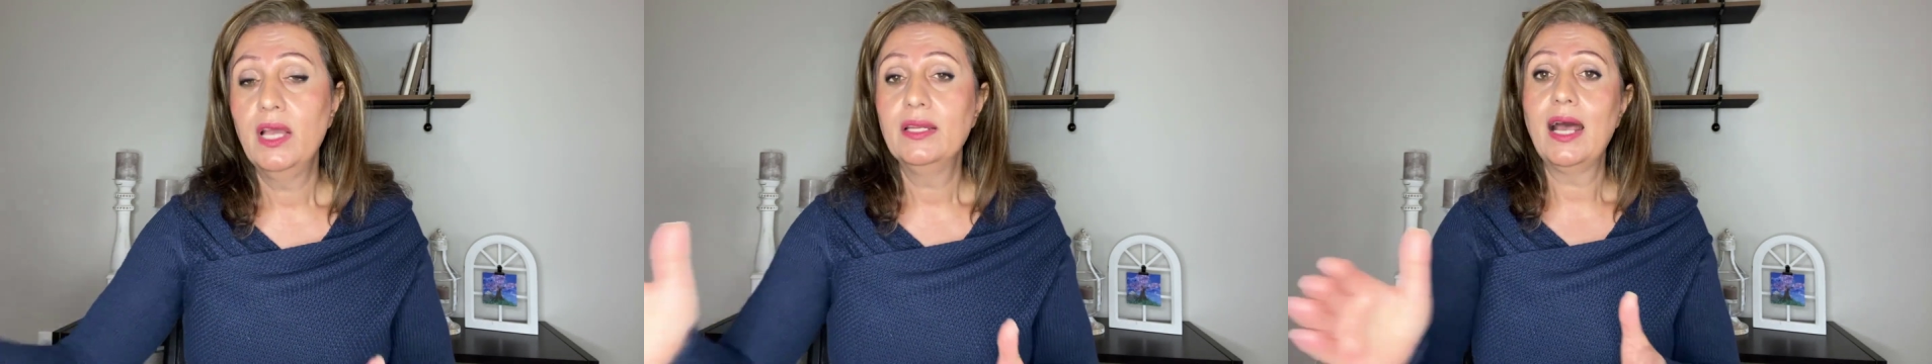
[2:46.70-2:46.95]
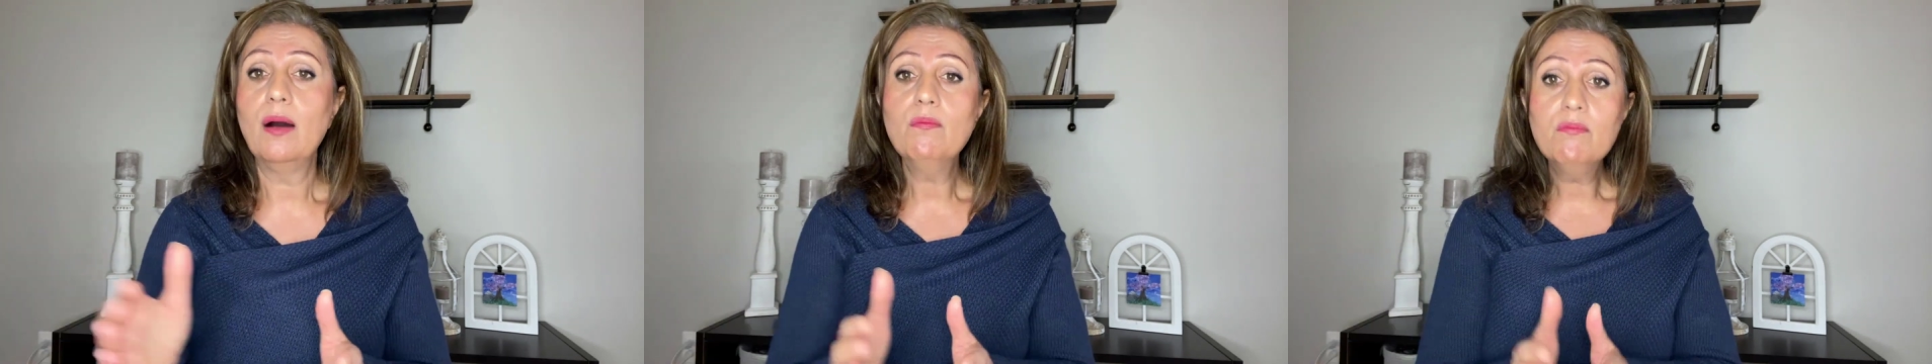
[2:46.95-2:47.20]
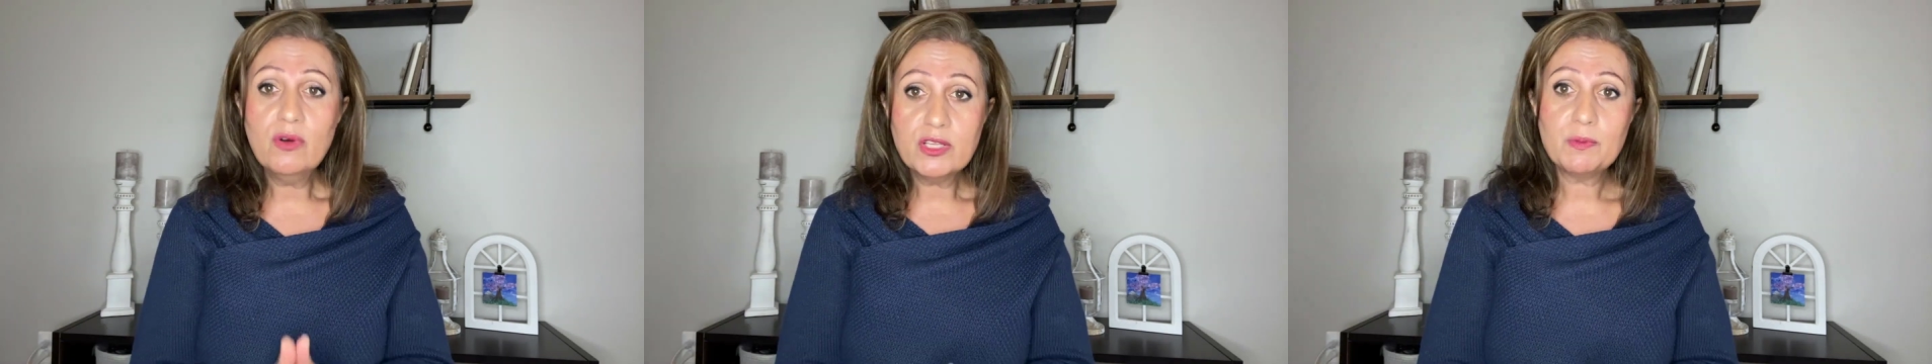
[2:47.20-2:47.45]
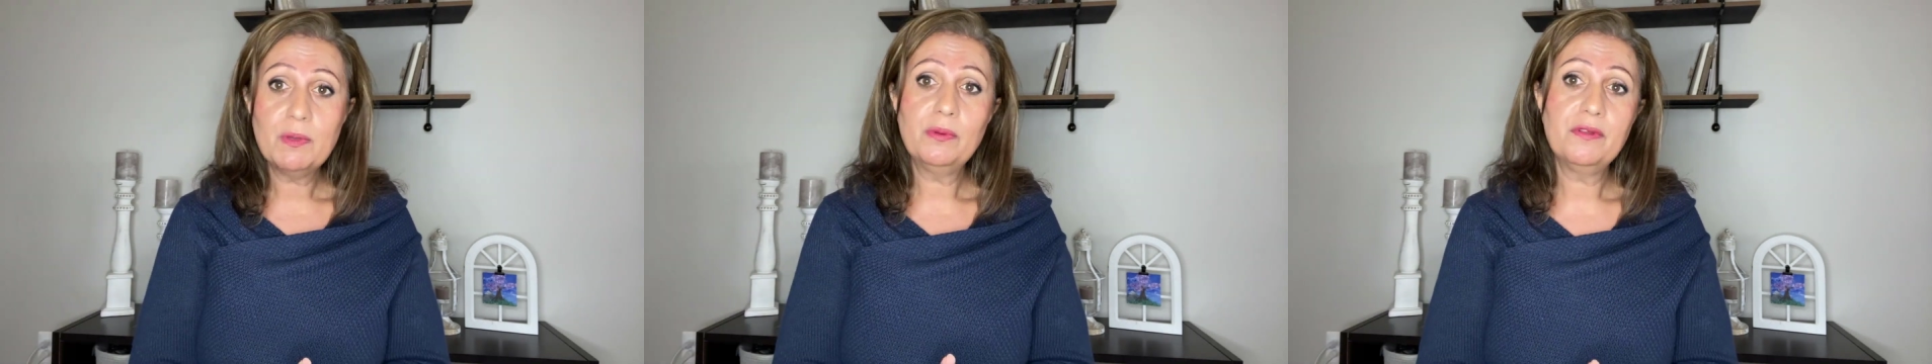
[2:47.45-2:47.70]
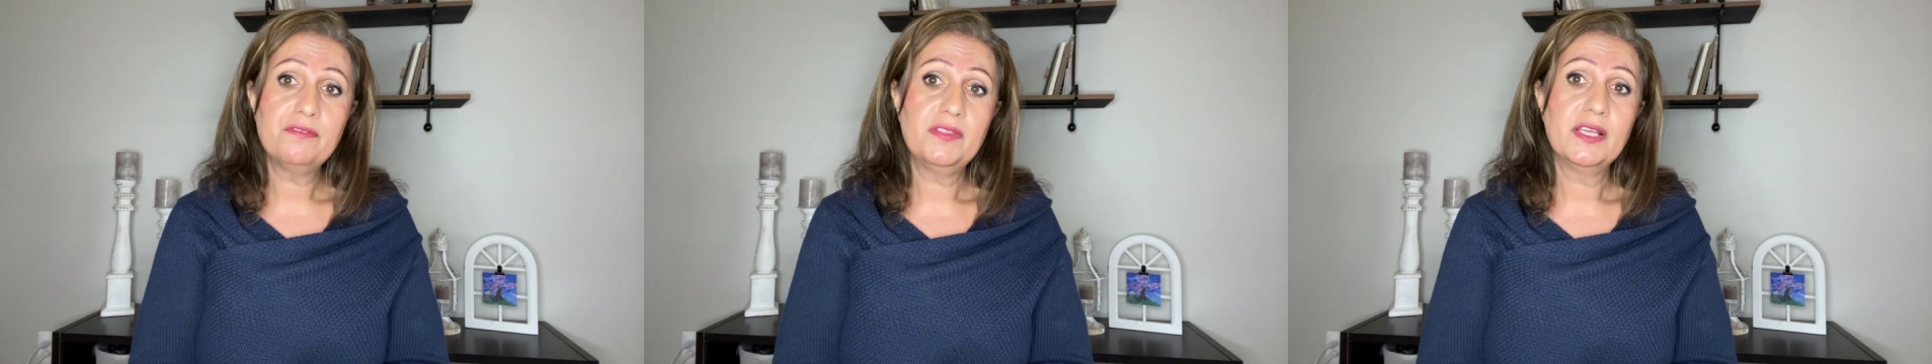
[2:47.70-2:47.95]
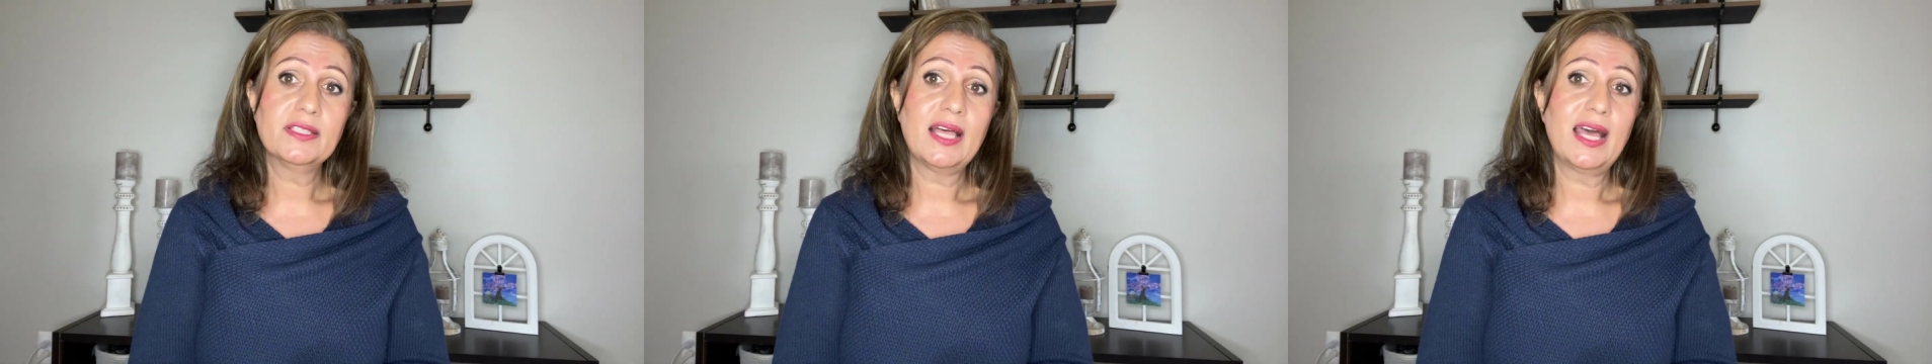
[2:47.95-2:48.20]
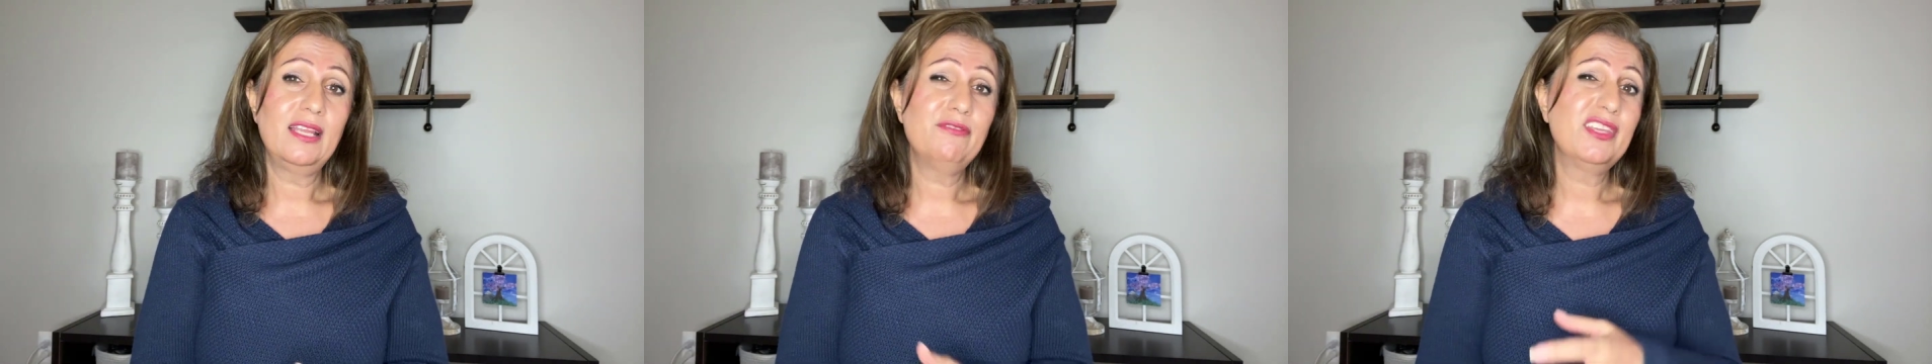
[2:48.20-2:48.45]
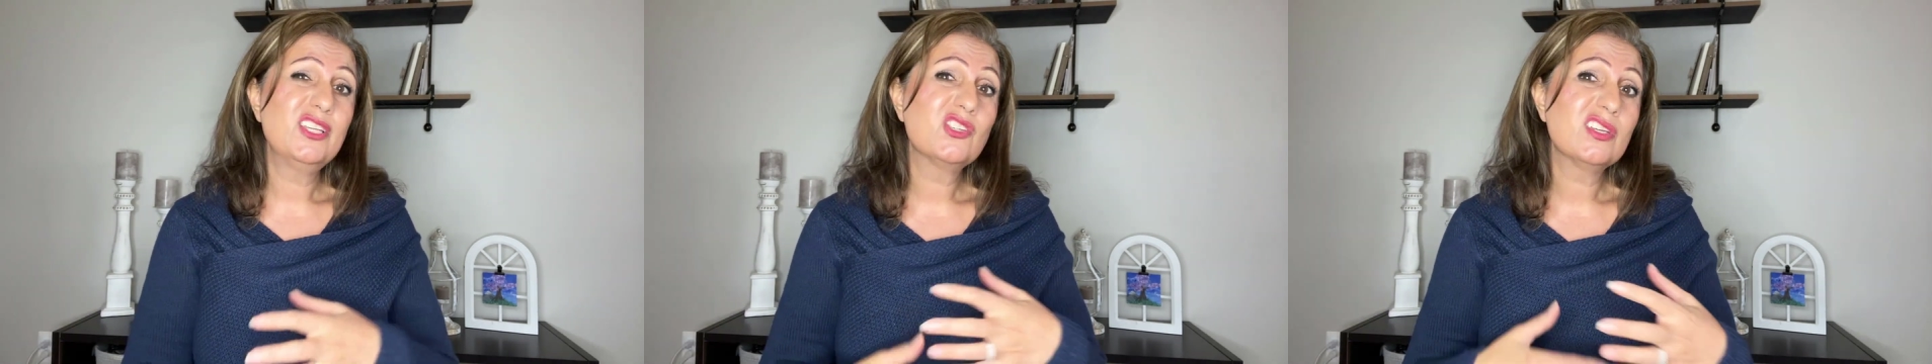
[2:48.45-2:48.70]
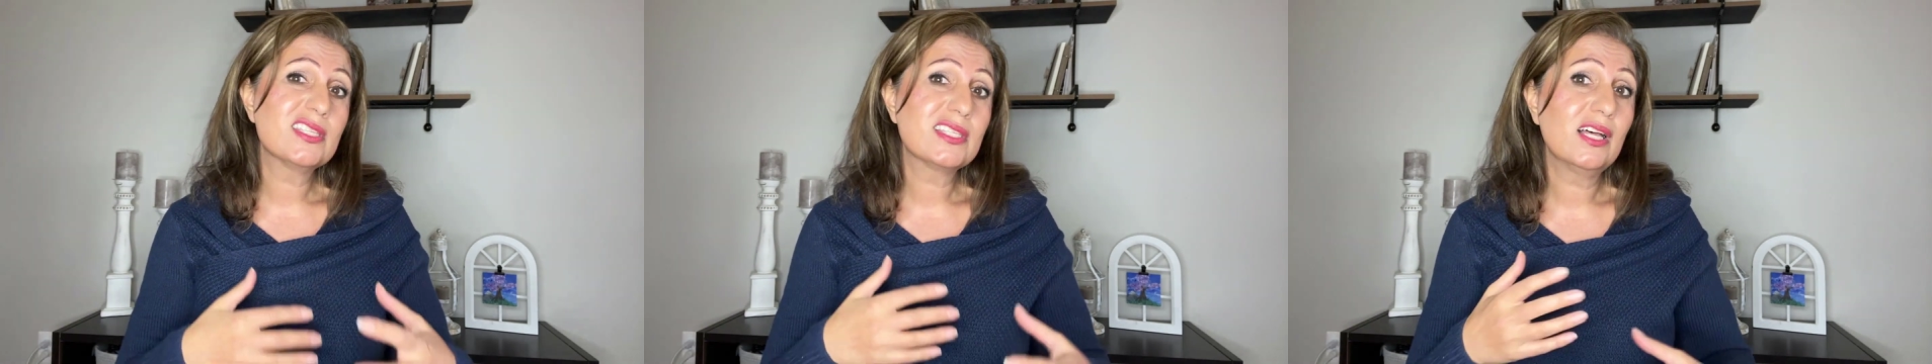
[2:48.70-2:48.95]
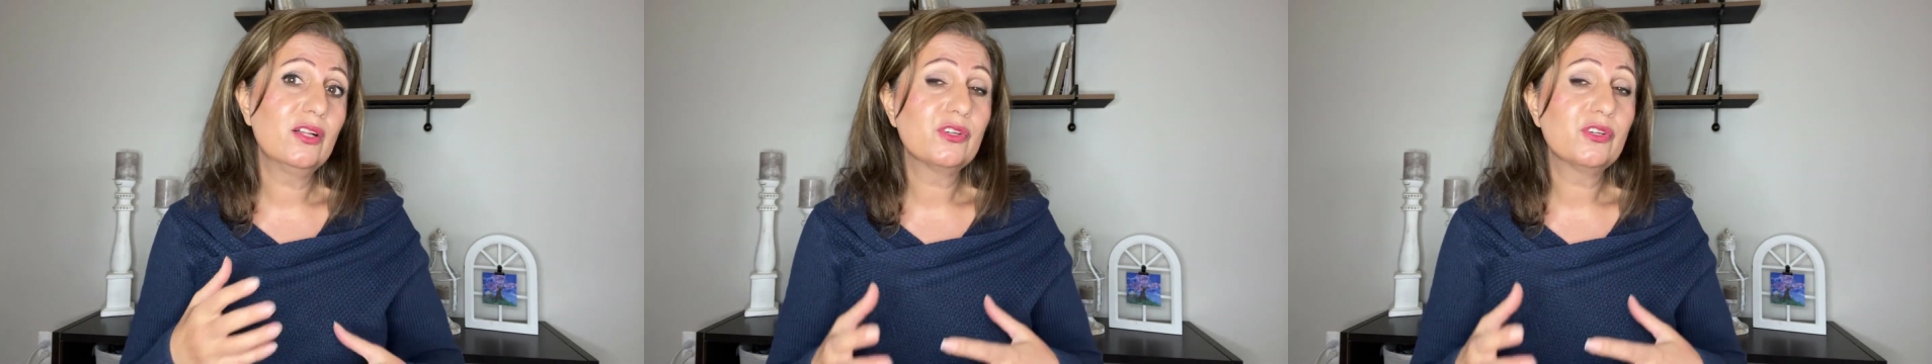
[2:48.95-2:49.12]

Now, most people think that if they just tell